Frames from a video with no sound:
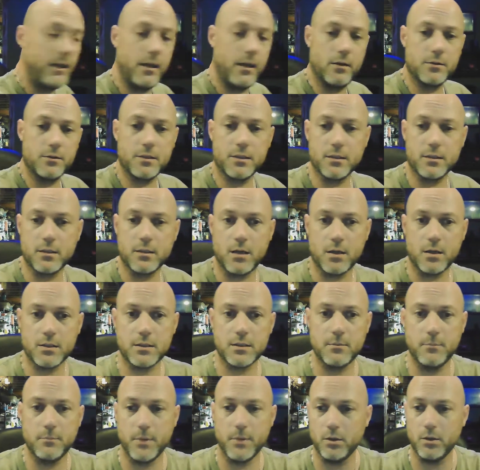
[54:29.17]
else is
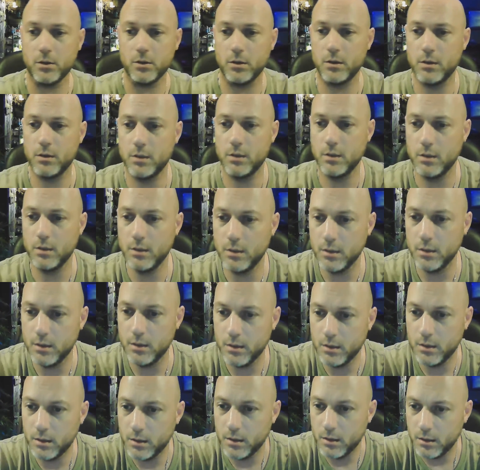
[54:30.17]
custom built.
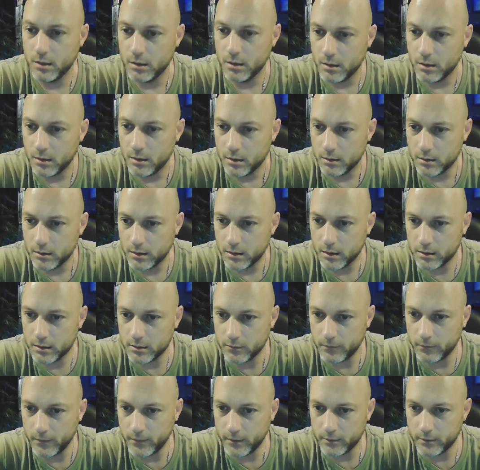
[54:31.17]
Dr.
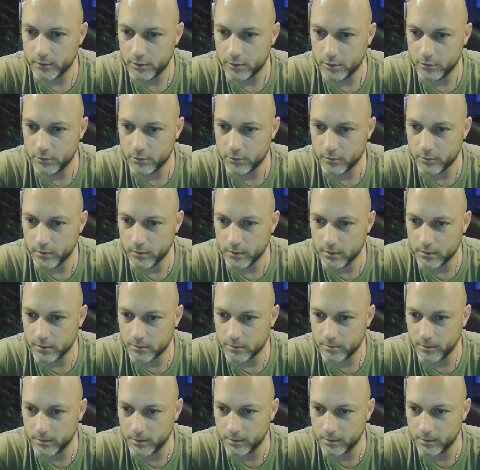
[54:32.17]
Fauci's one is